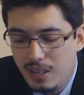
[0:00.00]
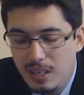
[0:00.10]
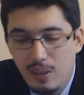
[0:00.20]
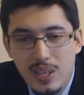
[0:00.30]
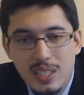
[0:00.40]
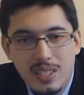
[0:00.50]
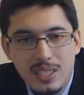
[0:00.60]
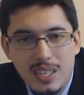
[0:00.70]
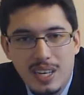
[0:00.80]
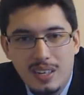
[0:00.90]
And if he
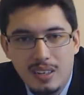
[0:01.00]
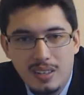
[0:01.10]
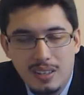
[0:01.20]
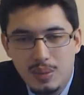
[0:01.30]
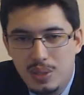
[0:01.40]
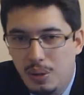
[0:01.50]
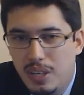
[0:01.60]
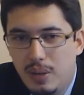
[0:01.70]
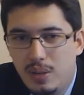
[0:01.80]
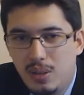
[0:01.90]
does that, I'm
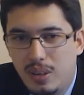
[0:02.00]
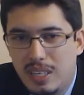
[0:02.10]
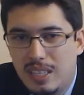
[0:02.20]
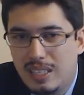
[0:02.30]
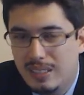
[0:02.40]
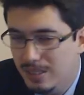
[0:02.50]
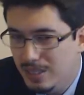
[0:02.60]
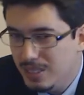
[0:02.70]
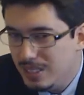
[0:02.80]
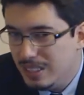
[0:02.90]
sure they will
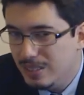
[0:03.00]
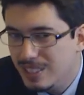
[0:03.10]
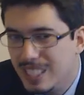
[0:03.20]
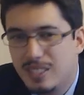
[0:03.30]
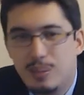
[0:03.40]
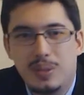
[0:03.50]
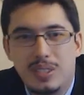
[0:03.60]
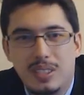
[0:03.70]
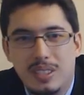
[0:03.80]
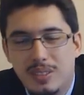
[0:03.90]
get sponsors